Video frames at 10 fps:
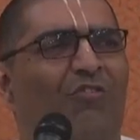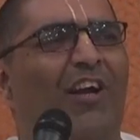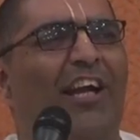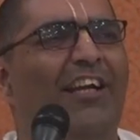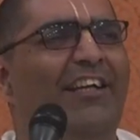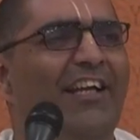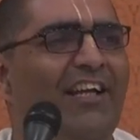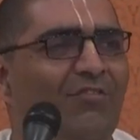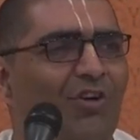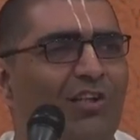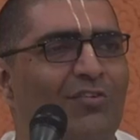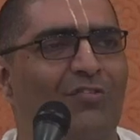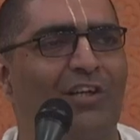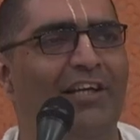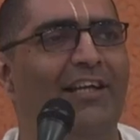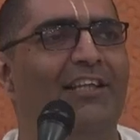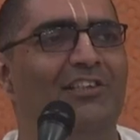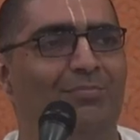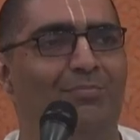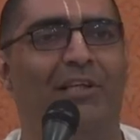waiting for the 15
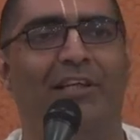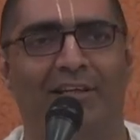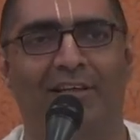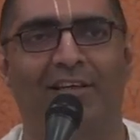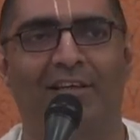days period